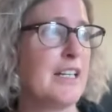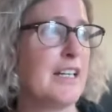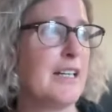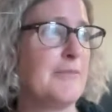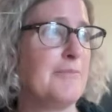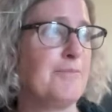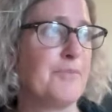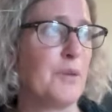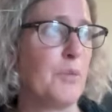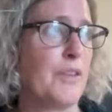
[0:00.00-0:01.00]

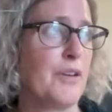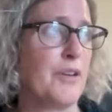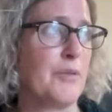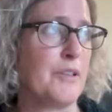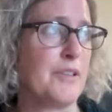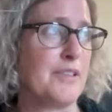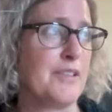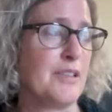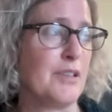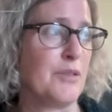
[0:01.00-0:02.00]
um, whether it
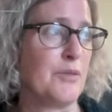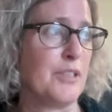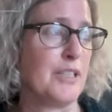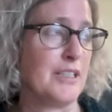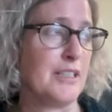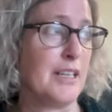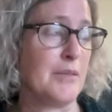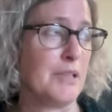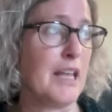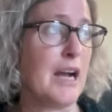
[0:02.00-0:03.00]
was, you know, in,
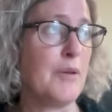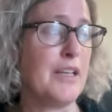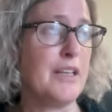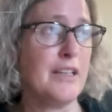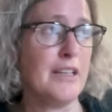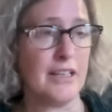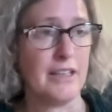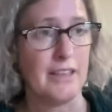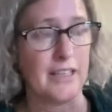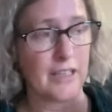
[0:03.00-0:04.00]
in Malawi,
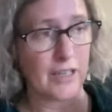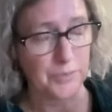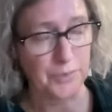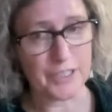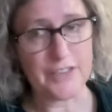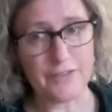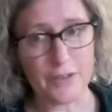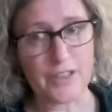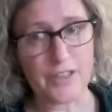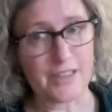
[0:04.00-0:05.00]
they got pretty
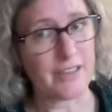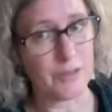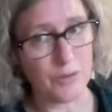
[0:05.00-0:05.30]
focused on